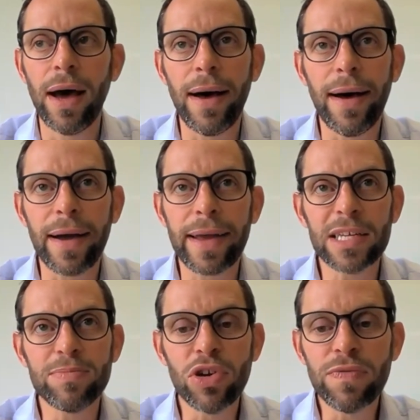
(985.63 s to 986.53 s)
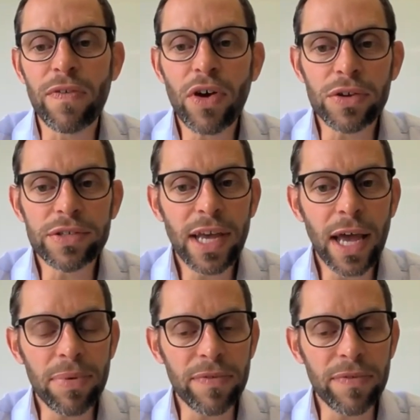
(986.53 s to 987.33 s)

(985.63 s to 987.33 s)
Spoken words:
I guess proof of concept